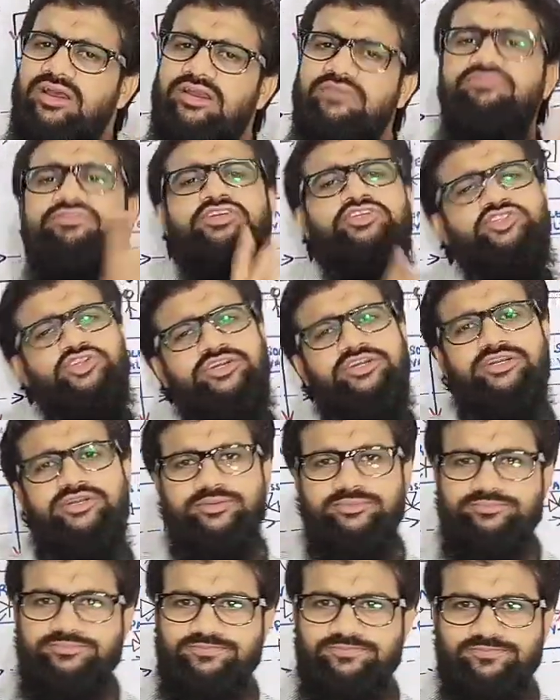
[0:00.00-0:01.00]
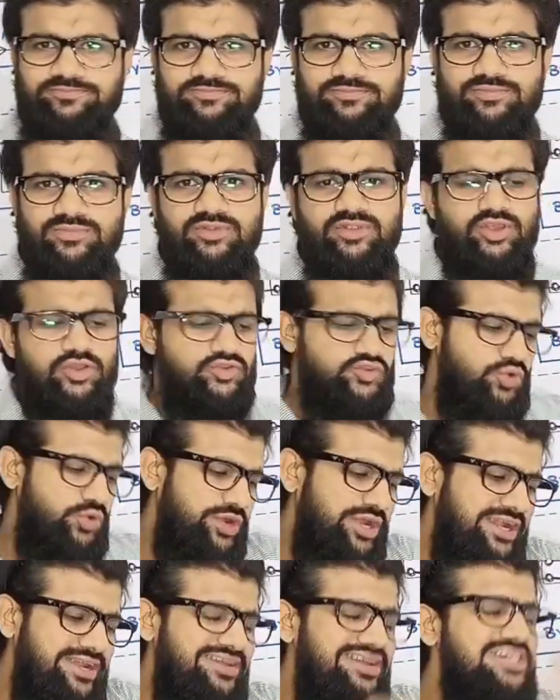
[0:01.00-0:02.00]
refrigerant.
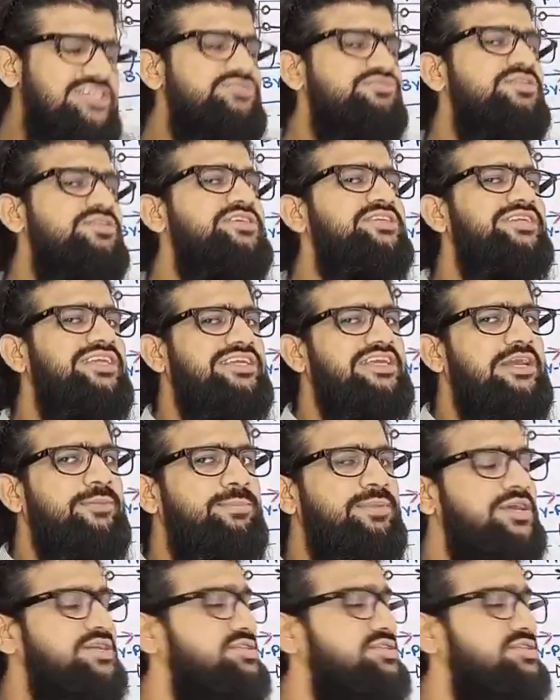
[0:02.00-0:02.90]
So heat transfer is taking